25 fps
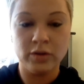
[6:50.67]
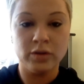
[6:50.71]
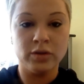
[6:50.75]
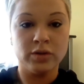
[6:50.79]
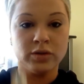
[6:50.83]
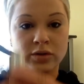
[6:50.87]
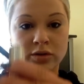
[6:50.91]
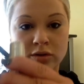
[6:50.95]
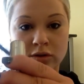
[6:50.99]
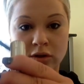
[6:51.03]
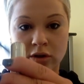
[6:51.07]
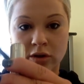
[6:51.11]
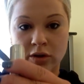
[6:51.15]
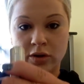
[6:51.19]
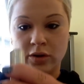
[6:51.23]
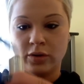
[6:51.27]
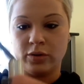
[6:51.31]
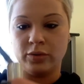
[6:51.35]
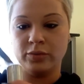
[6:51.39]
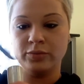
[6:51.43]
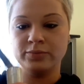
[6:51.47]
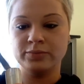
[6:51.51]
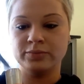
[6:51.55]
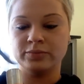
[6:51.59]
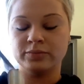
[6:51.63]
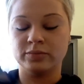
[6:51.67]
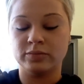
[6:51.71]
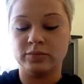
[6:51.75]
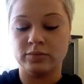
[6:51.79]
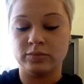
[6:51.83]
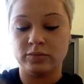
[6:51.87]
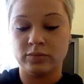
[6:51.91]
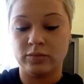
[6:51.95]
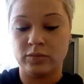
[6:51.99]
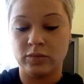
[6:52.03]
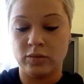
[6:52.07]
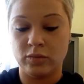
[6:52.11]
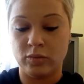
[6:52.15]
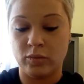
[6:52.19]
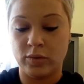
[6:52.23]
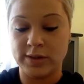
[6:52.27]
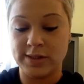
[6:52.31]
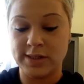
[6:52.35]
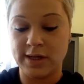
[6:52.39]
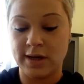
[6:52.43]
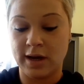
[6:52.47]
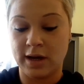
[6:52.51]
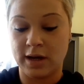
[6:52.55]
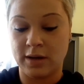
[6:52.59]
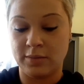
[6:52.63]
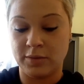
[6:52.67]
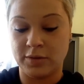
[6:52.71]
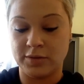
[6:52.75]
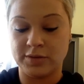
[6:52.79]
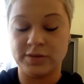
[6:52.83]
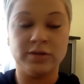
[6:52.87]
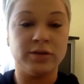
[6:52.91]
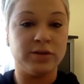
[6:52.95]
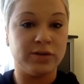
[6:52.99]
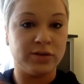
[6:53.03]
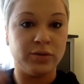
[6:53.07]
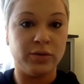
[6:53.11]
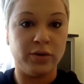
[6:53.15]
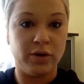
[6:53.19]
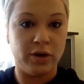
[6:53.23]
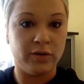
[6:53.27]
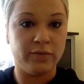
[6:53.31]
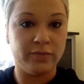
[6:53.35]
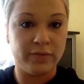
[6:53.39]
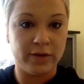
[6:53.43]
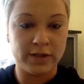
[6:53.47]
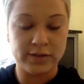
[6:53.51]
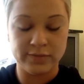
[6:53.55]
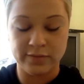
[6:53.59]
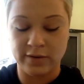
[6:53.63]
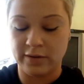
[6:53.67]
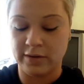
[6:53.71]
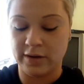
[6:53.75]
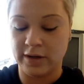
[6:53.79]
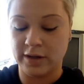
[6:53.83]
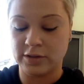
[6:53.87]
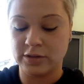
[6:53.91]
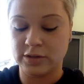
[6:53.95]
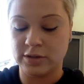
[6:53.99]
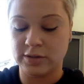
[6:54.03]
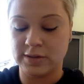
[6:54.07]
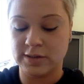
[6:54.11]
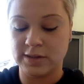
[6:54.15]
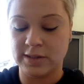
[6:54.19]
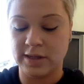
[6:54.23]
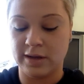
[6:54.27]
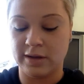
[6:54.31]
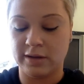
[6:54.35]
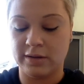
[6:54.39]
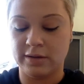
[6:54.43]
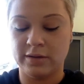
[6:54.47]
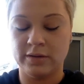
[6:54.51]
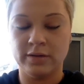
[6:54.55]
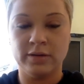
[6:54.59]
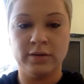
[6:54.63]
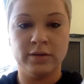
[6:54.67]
So once again, I'm using the Studio Fix foundation stick.